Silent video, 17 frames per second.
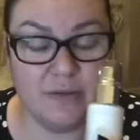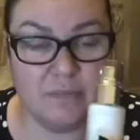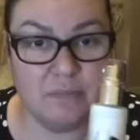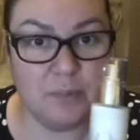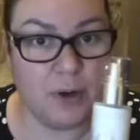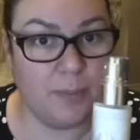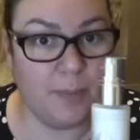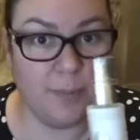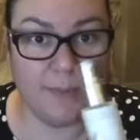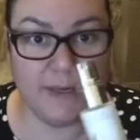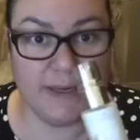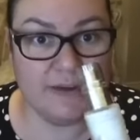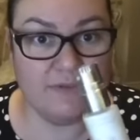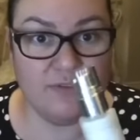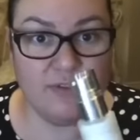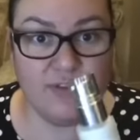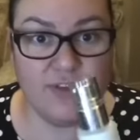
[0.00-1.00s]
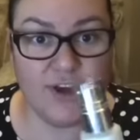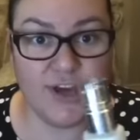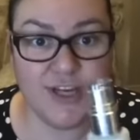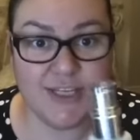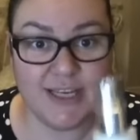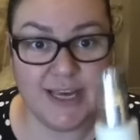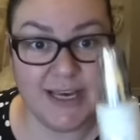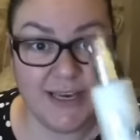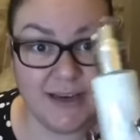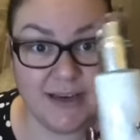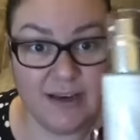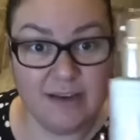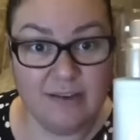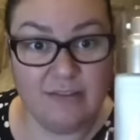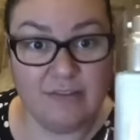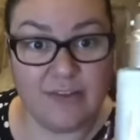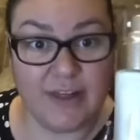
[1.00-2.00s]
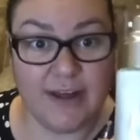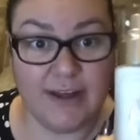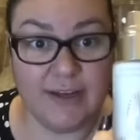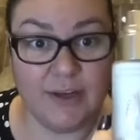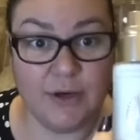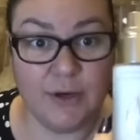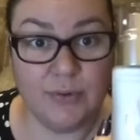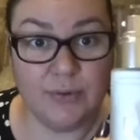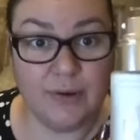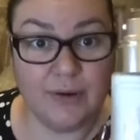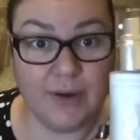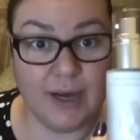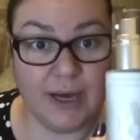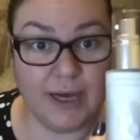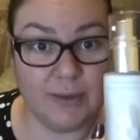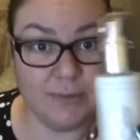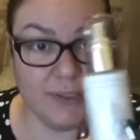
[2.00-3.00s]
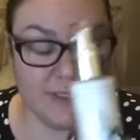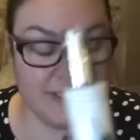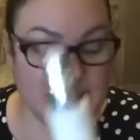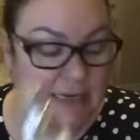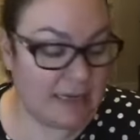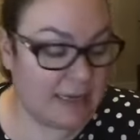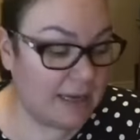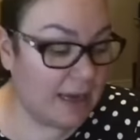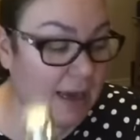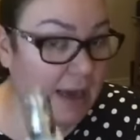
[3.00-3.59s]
Probably even 30 for that alone, I would say.